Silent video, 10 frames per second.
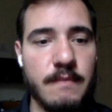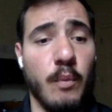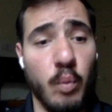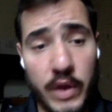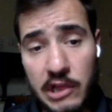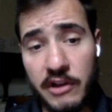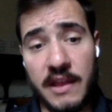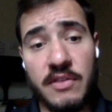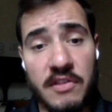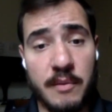We looked
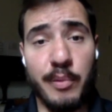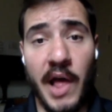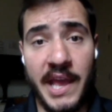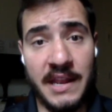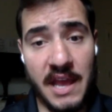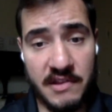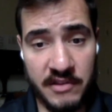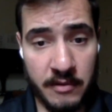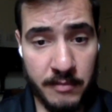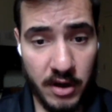at the supply index
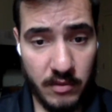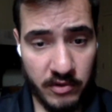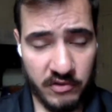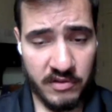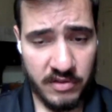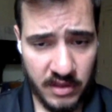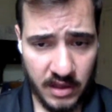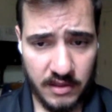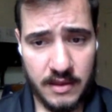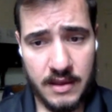number, which was
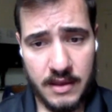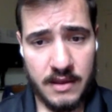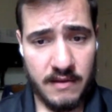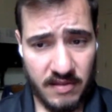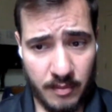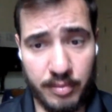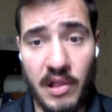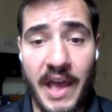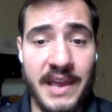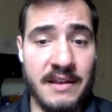the
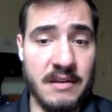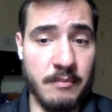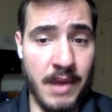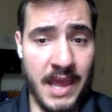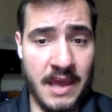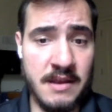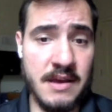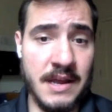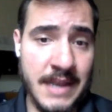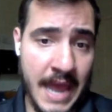supply and demand
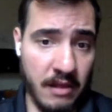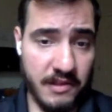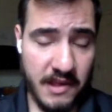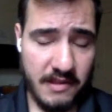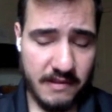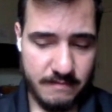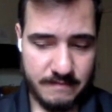analysis.